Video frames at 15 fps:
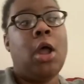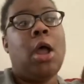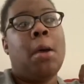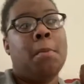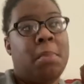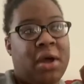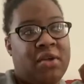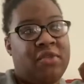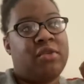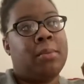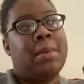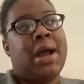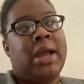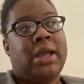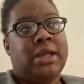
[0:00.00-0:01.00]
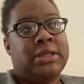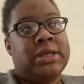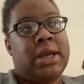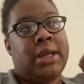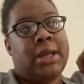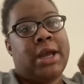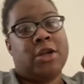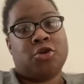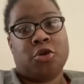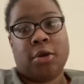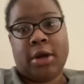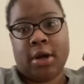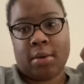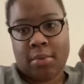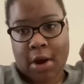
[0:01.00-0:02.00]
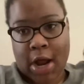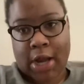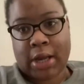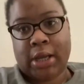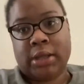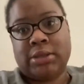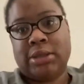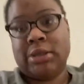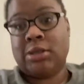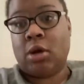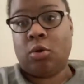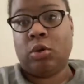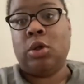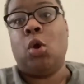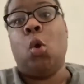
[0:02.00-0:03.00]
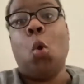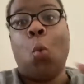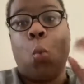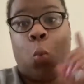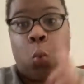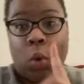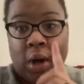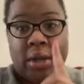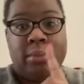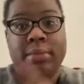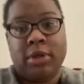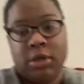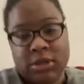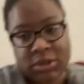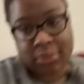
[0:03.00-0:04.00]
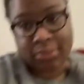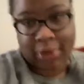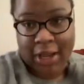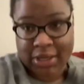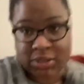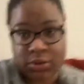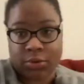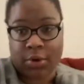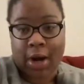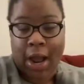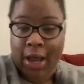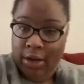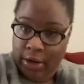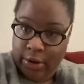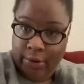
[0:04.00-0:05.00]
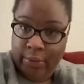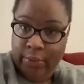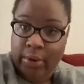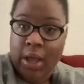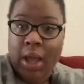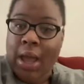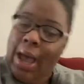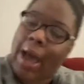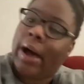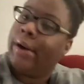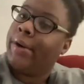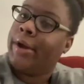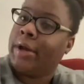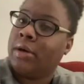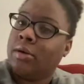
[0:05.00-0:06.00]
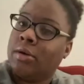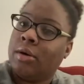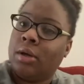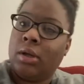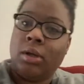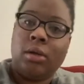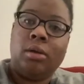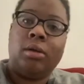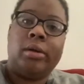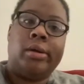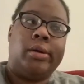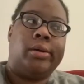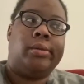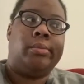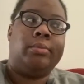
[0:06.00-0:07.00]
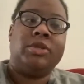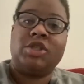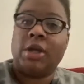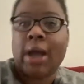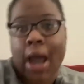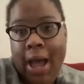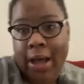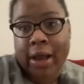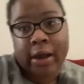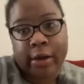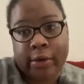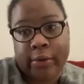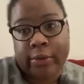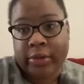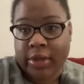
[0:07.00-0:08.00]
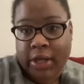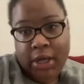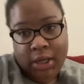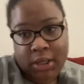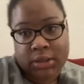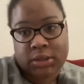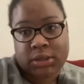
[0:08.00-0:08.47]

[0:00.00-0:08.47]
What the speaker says: But for my Jenae natural hair products, it's only one beauty supply store I know out here in Chicago that